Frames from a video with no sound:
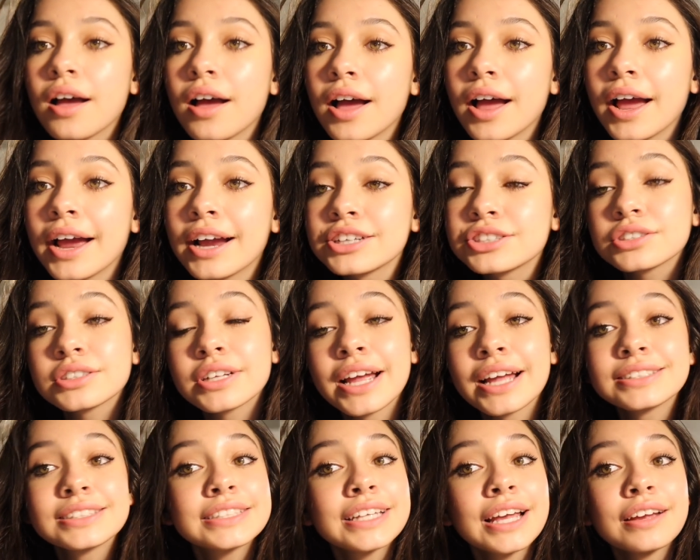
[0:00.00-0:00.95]
I actually
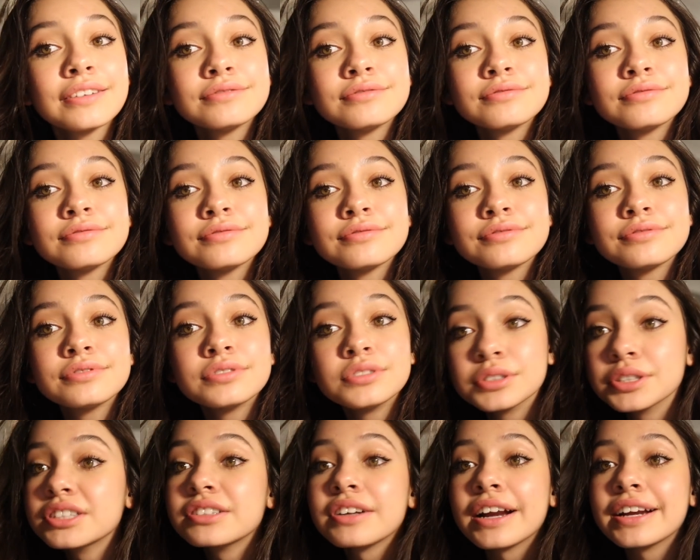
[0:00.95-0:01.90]
had to get
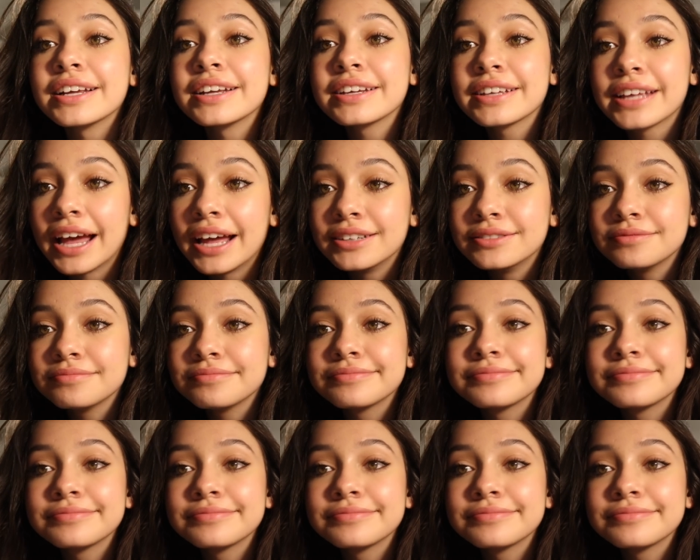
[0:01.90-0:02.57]
fully ready again